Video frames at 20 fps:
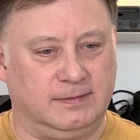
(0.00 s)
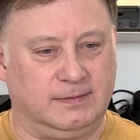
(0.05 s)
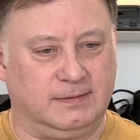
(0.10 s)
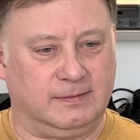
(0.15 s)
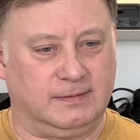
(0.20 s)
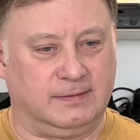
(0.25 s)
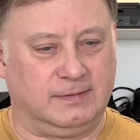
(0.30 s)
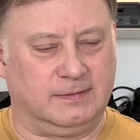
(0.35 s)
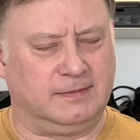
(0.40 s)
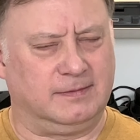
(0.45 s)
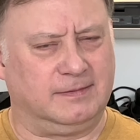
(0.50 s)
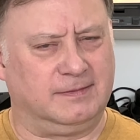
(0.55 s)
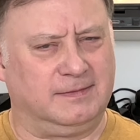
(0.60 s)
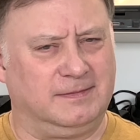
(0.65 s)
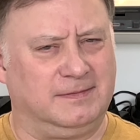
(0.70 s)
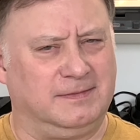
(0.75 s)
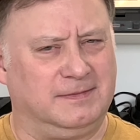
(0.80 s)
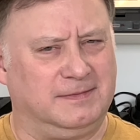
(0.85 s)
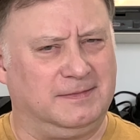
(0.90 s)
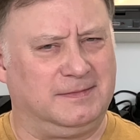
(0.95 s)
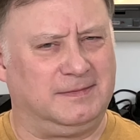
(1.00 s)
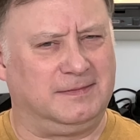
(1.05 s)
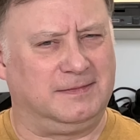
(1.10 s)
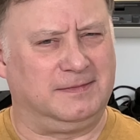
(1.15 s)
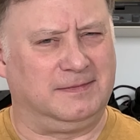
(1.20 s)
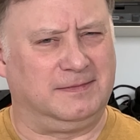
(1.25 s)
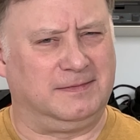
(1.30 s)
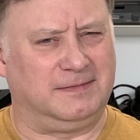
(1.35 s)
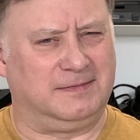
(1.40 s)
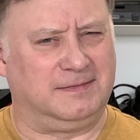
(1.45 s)

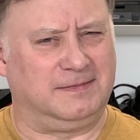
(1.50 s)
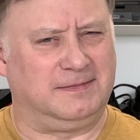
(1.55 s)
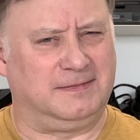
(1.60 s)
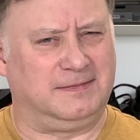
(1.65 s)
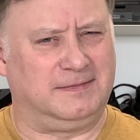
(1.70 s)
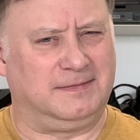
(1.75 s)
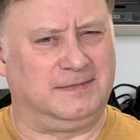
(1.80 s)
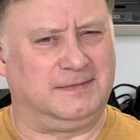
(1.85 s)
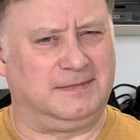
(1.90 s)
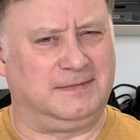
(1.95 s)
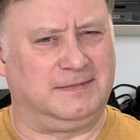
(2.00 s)
(silence)